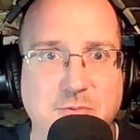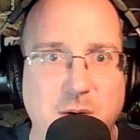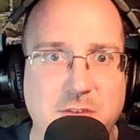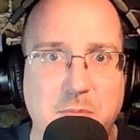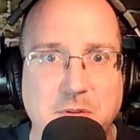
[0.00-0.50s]

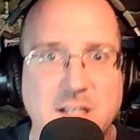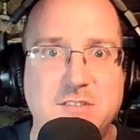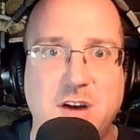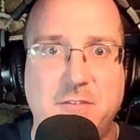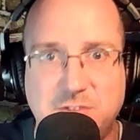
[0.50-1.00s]
where the
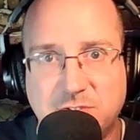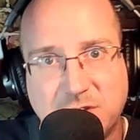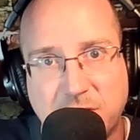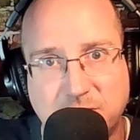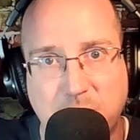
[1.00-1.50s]
police officers
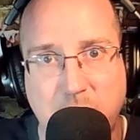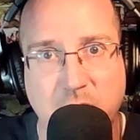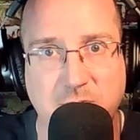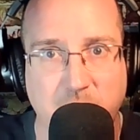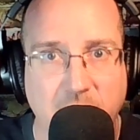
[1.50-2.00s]
in those
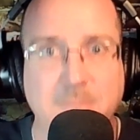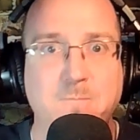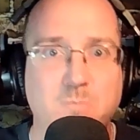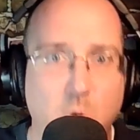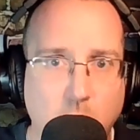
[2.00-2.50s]
reports write,
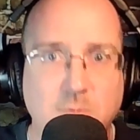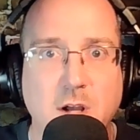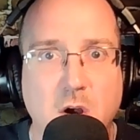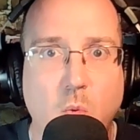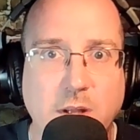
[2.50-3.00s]
quote,
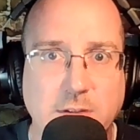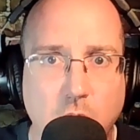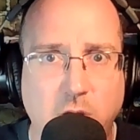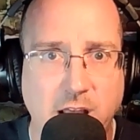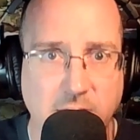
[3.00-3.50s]
we
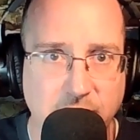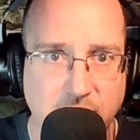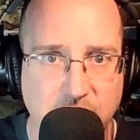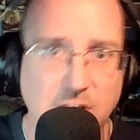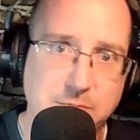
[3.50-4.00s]
located the
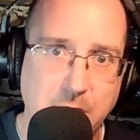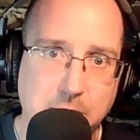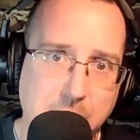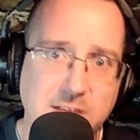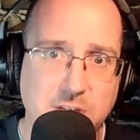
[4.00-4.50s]

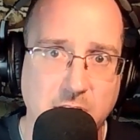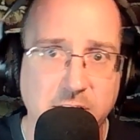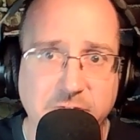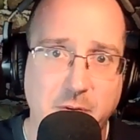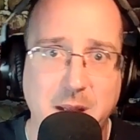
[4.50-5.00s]
suspect based on
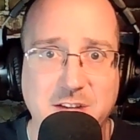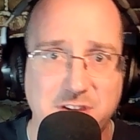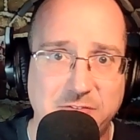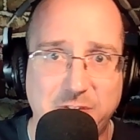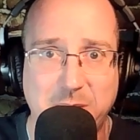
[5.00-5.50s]

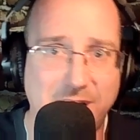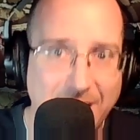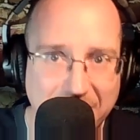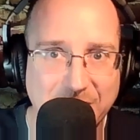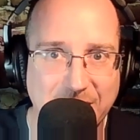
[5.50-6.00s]
information from a
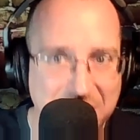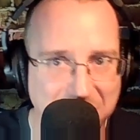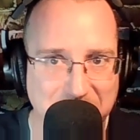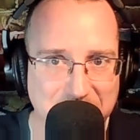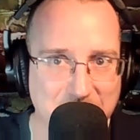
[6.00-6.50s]

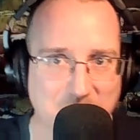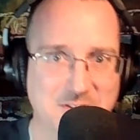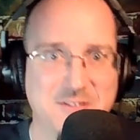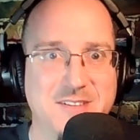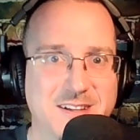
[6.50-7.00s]
confidential source.